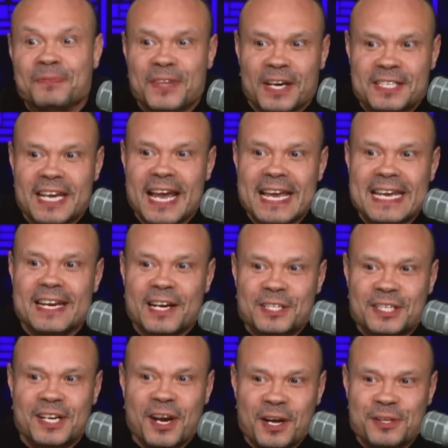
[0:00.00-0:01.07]

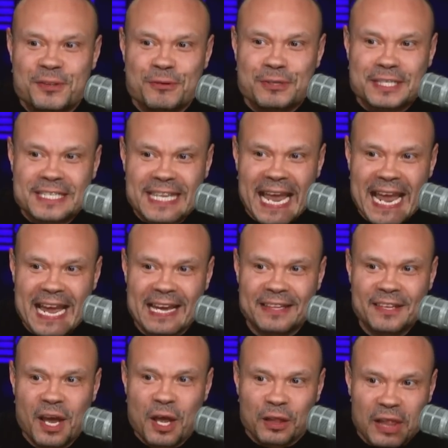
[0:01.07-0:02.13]
doesn't
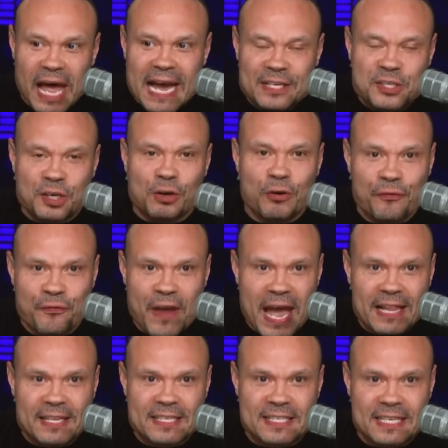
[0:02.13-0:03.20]
understand logical
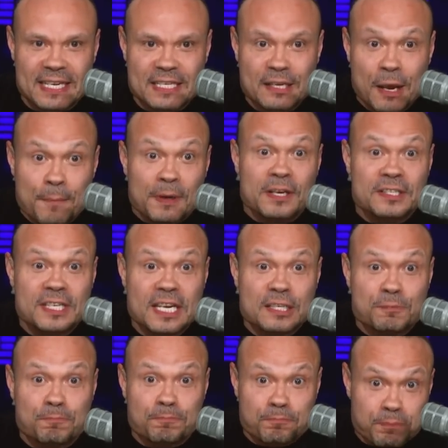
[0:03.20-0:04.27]
fallacies because he's
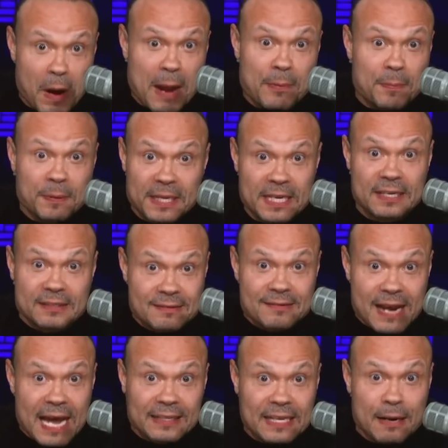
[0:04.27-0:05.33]
probably
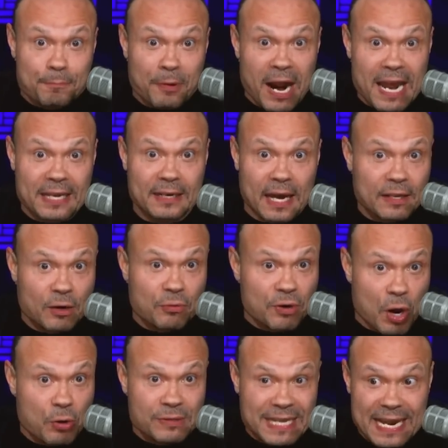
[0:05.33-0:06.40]
not that bright. I don't
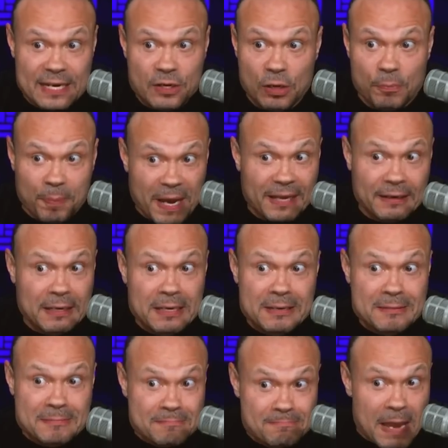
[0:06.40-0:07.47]
know Daniel, but
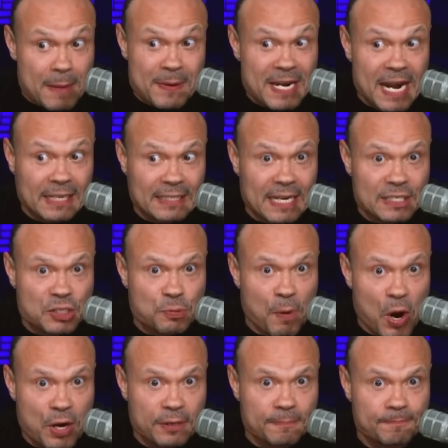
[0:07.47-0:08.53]
maybe not that
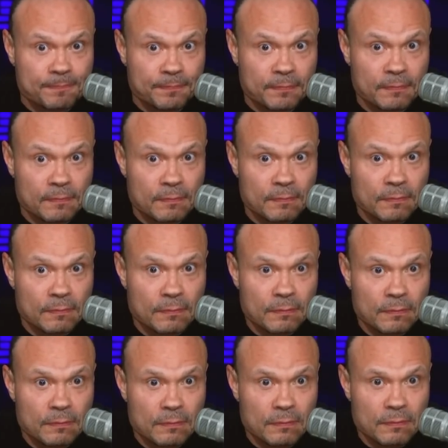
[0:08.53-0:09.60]
smart.
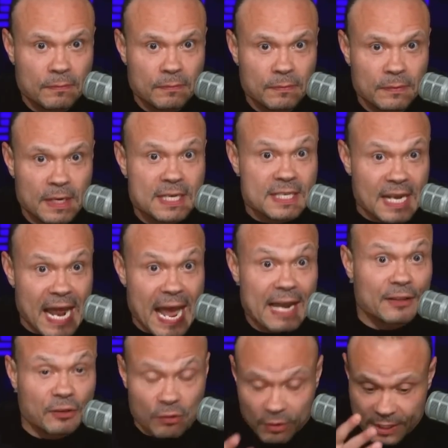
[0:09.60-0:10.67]
He's an
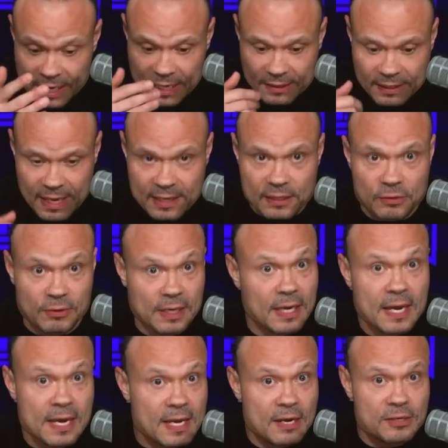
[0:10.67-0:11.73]
actor. Okay, thank you, Guy.
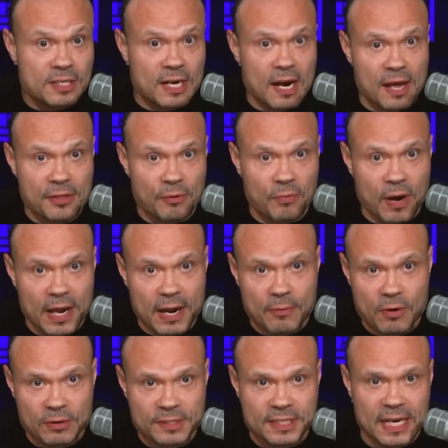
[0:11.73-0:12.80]
Here's another one. I
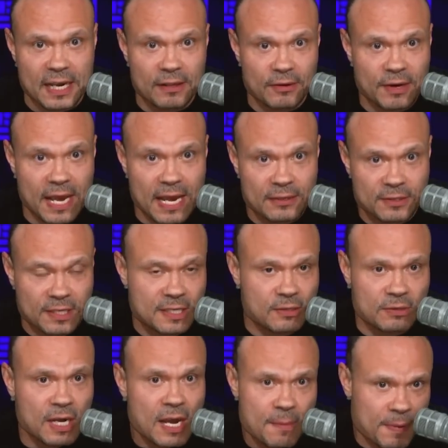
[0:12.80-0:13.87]
won't say their names,
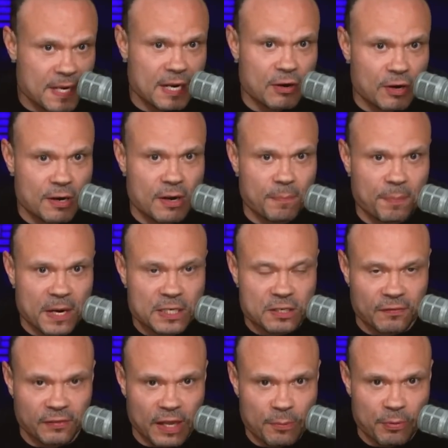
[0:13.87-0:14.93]
but here are a bunch
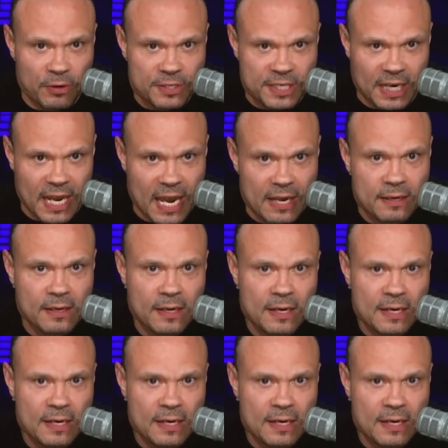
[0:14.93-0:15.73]
of liberals again.